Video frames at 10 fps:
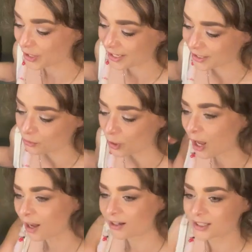you're getting
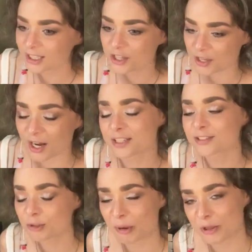raw
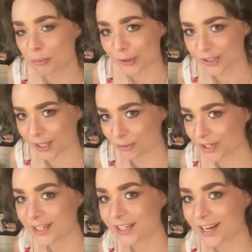thoughts about the books that I'm
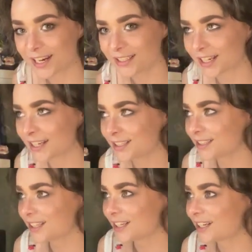reading.
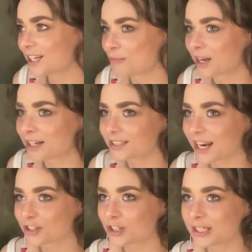I'm not
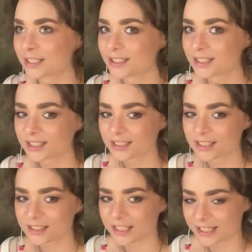actually
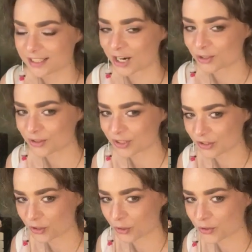sitting down
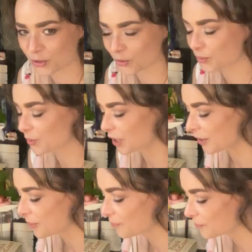to
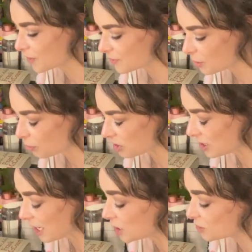
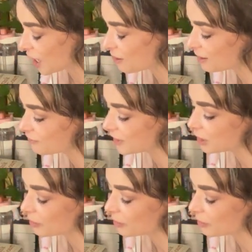puzzle out how I feel